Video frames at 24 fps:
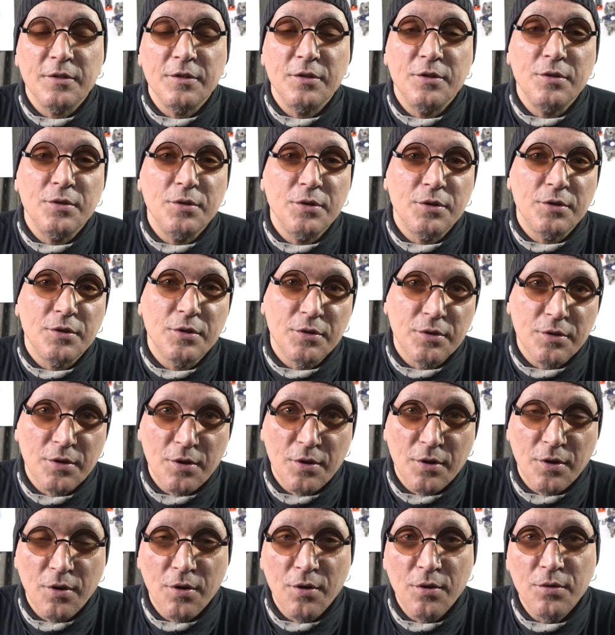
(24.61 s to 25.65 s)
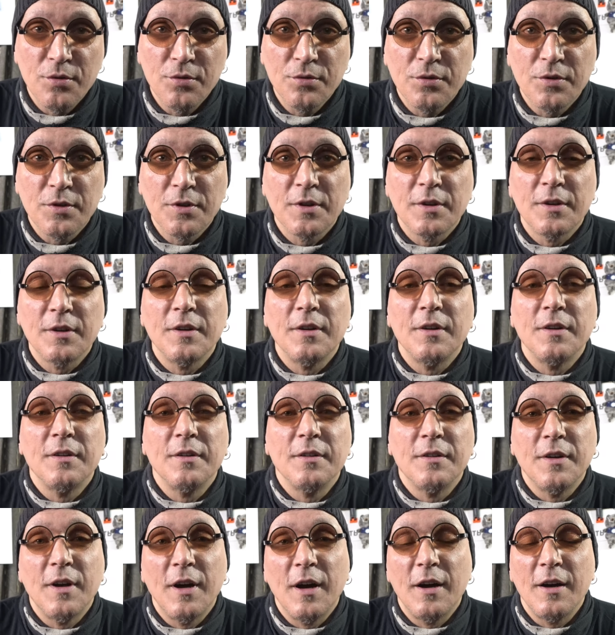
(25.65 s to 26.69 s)
do it on your own.
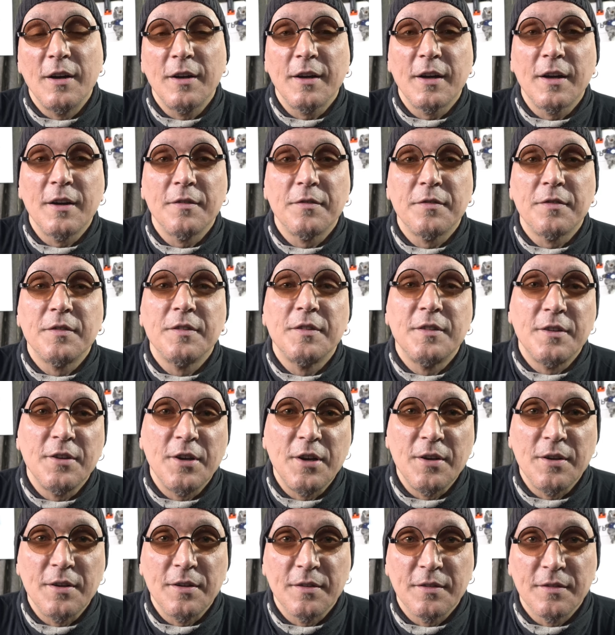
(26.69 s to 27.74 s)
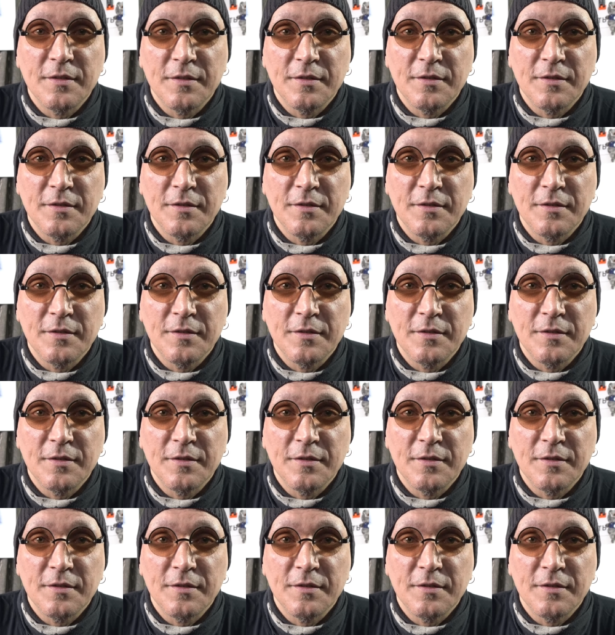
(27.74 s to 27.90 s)
I have three